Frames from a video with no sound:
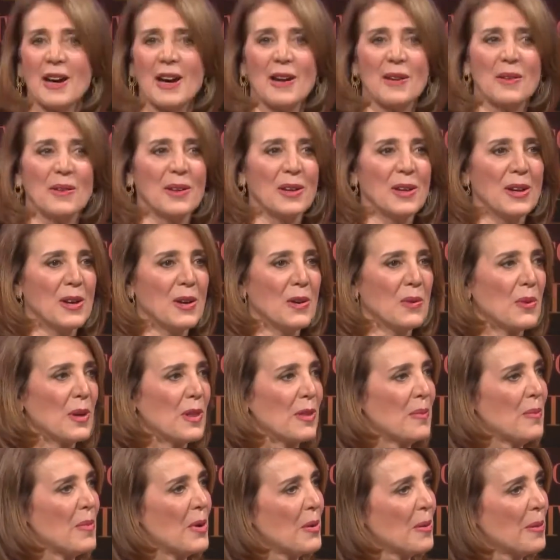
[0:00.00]
on with
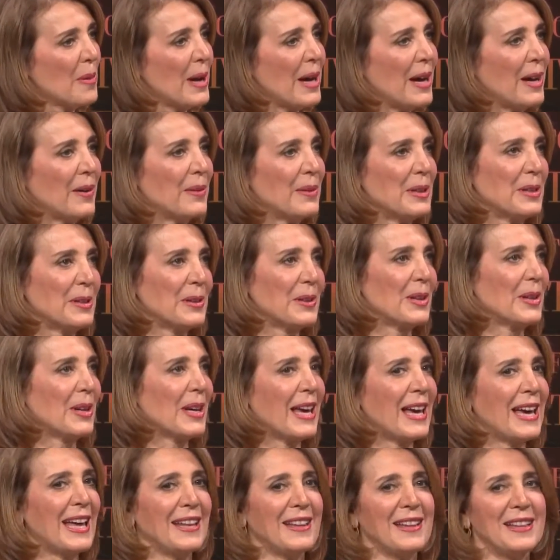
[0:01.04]
mobile, when you look
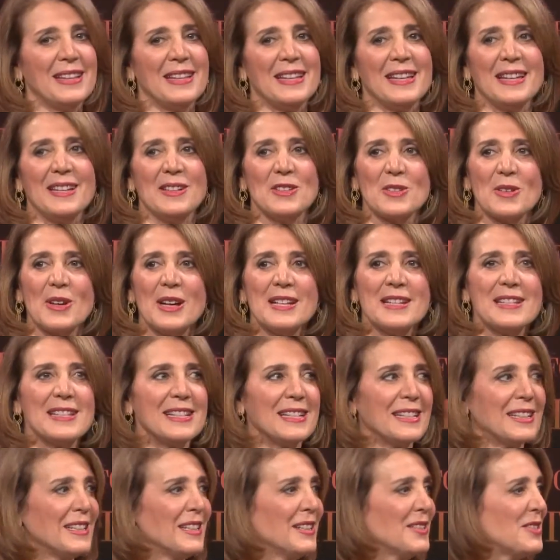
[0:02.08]
at the trends
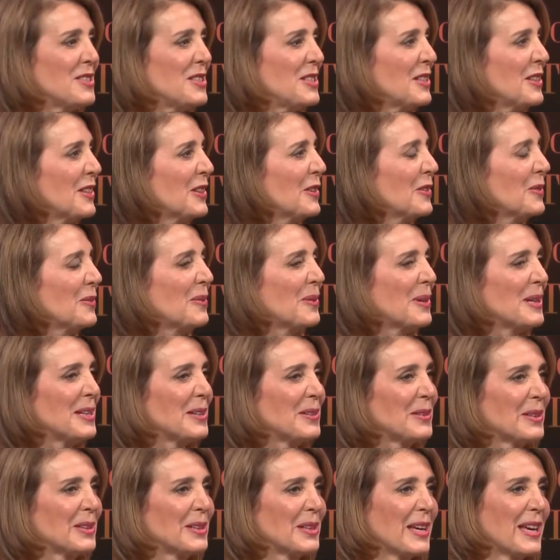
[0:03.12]
in YouTube, when
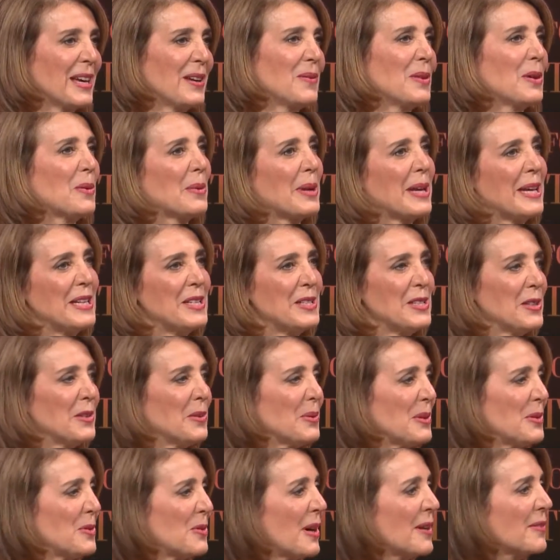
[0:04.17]
you look at what we can do
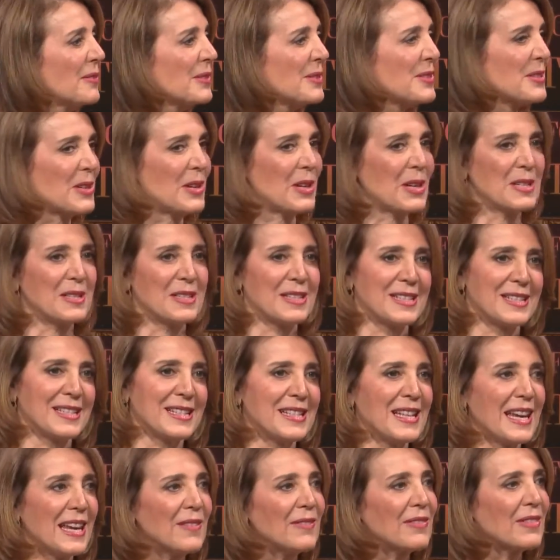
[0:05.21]
with driverless cars to
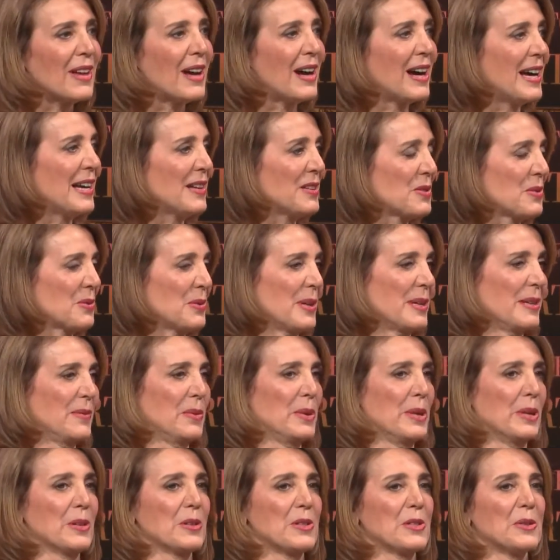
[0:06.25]
save lives, what we
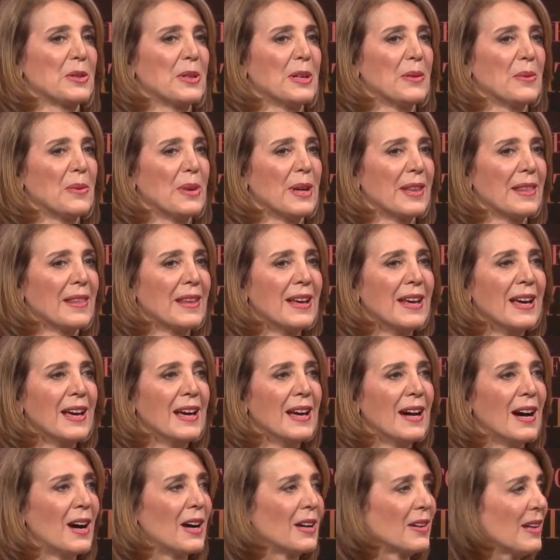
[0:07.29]
are doing with
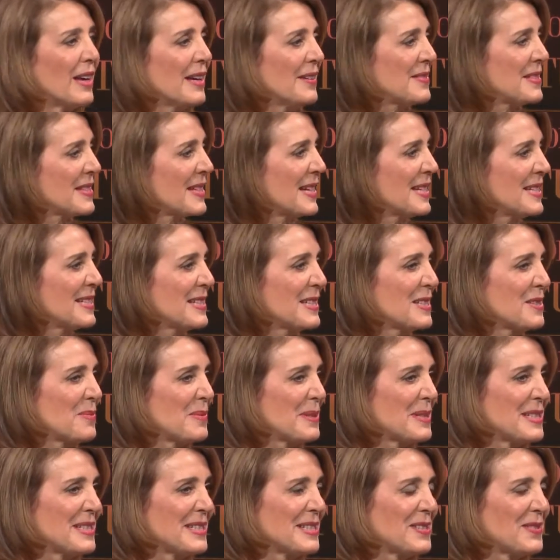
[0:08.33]
our life sciences
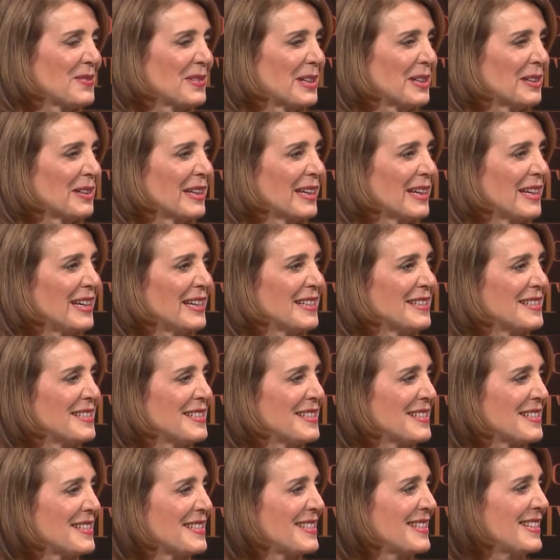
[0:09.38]
business early, it's
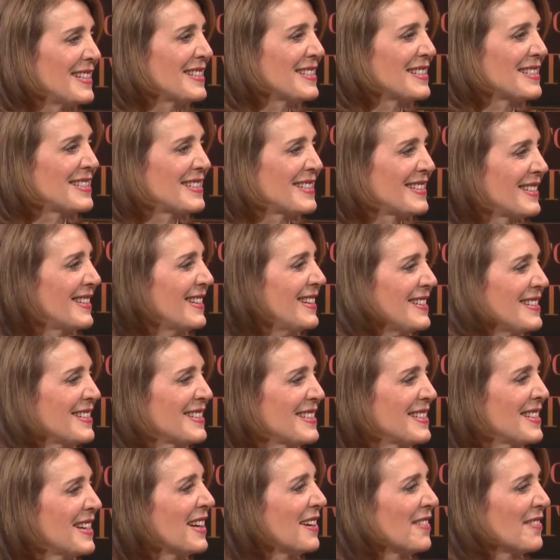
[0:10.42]
just, it's a
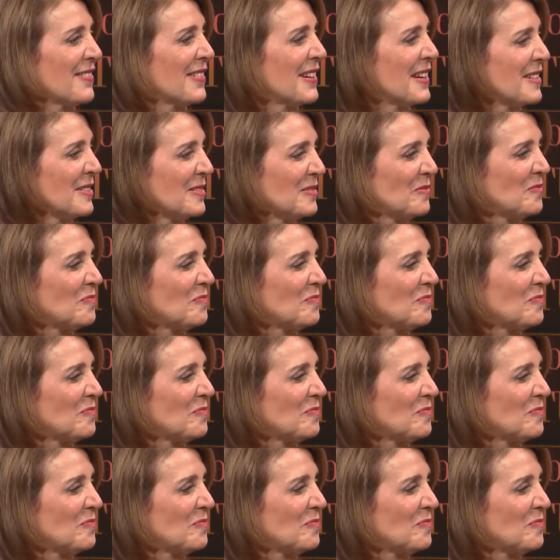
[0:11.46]
ton of fun.